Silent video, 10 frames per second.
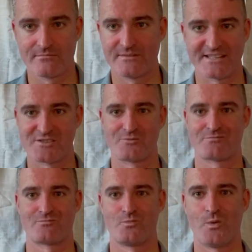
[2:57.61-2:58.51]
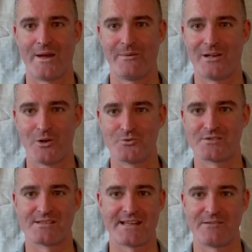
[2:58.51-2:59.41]
That's why we coach the
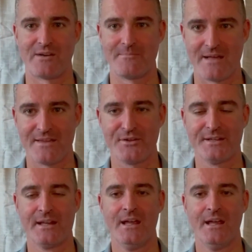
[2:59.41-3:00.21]
SightRight method.